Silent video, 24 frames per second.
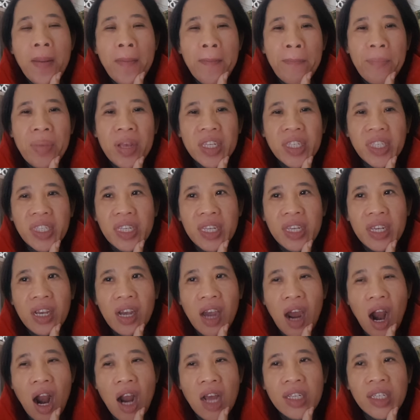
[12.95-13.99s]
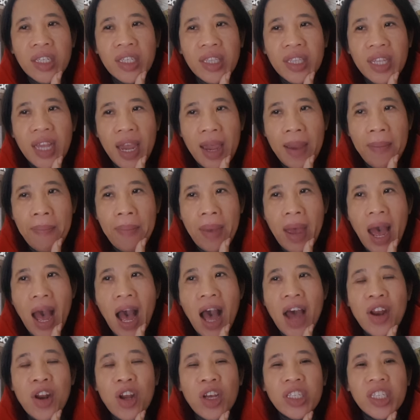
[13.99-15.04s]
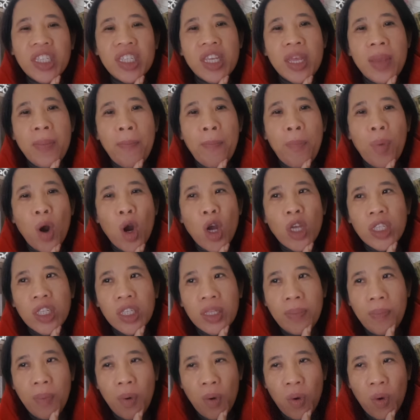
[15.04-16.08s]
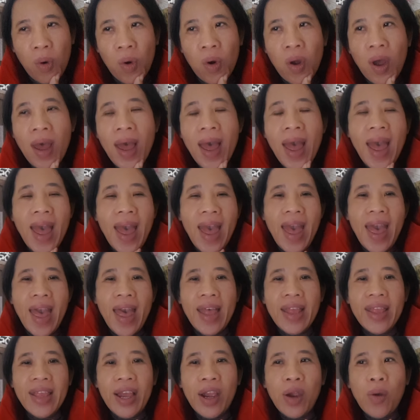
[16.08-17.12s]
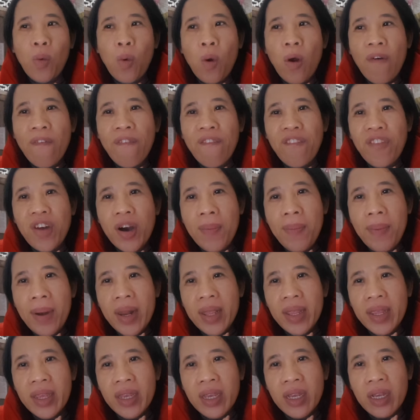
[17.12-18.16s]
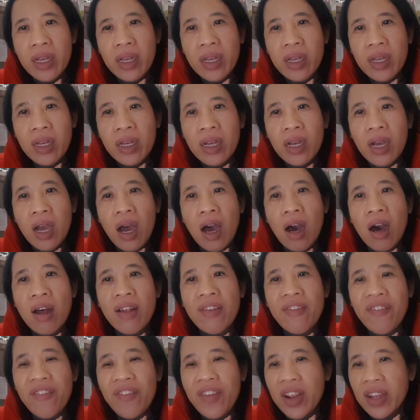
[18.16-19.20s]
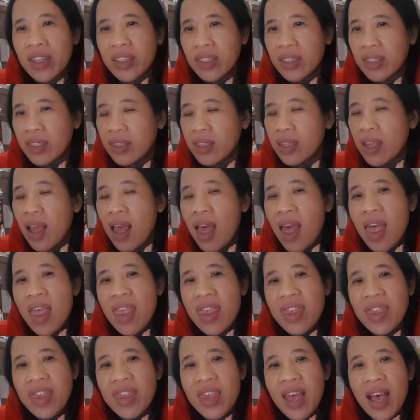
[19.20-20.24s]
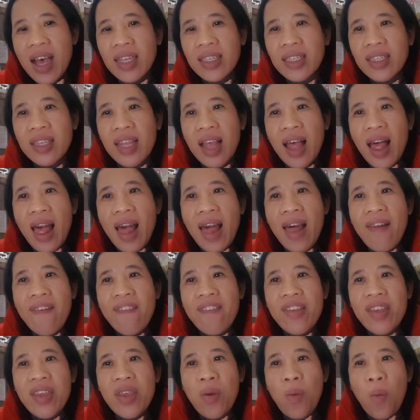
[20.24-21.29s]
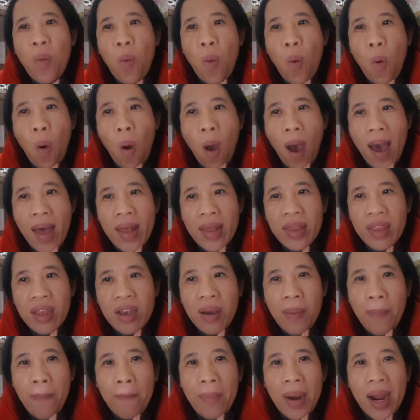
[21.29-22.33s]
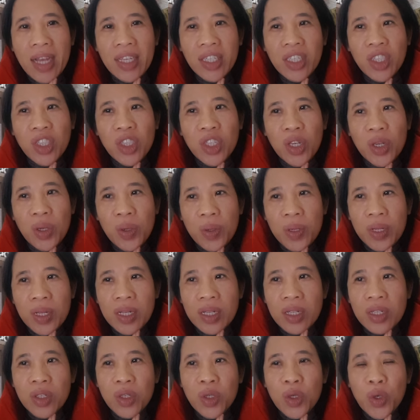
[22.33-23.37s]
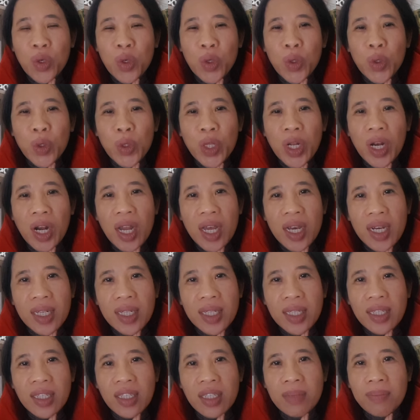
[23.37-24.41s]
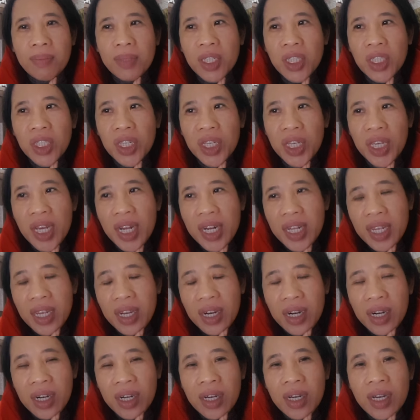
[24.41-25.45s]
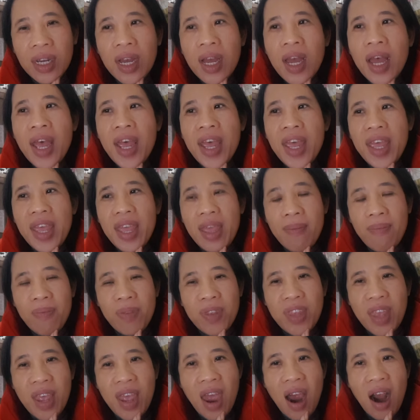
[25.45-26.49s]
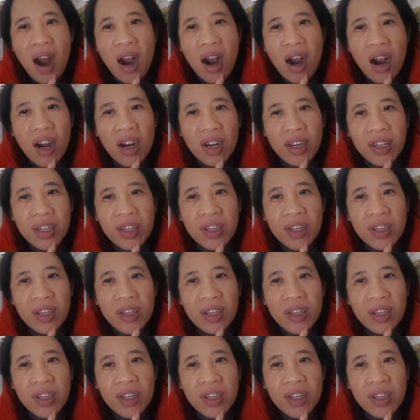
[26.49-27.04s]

but the concepts are not impossible, and I was firmly convinced that every one of my students could learn the material if they had